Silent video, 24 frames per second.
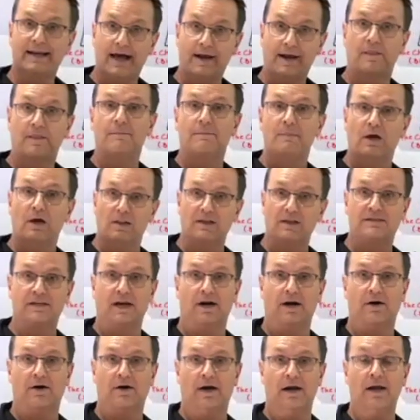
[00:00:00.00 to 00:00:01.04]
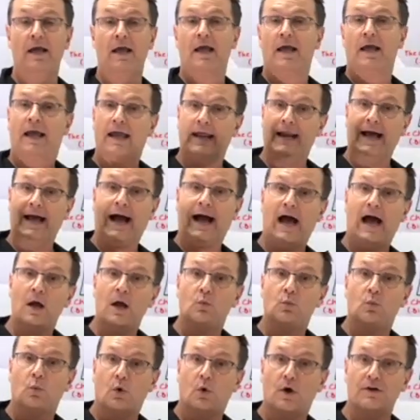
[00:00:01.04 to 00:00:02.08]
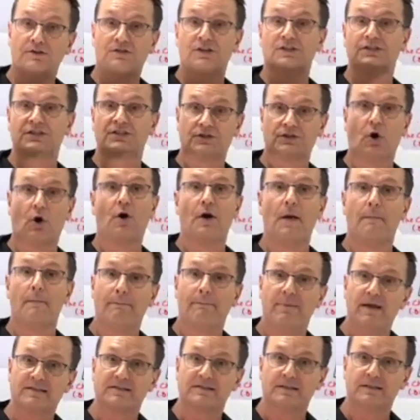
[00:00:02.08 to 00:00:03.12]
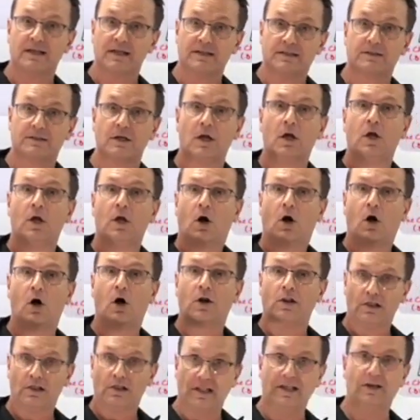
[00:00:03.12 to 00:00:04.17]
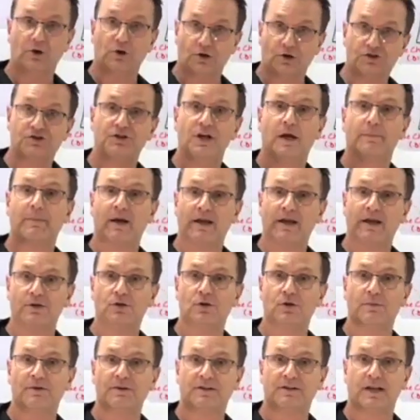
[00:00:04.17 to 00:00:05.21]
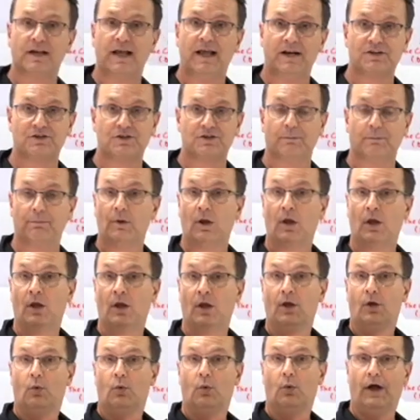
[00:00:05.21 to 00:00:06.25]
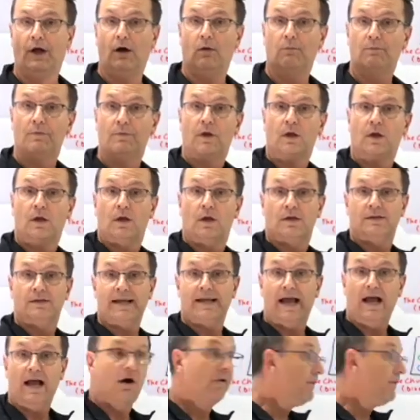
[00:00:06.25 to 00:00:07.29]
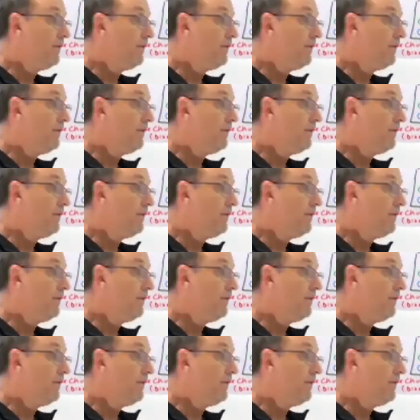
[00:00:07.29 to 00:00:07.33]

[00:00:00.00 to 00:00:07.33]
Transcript: out of the military and I want to start a business on leadership and human connection. Well, down